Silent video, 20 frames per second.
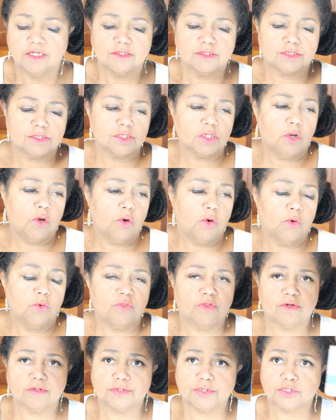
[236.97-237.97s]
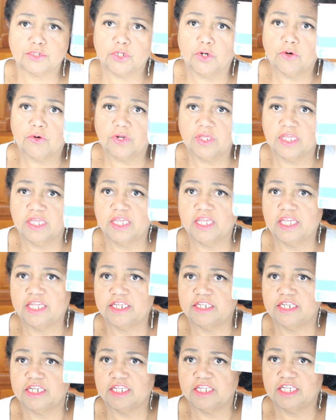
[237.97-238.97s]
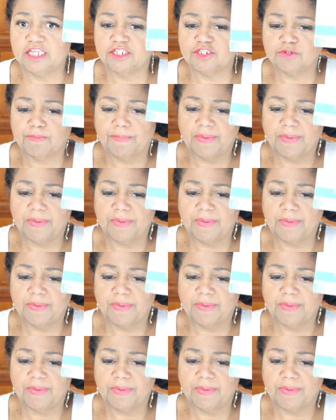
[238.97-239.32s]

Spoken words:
So there's 30 in each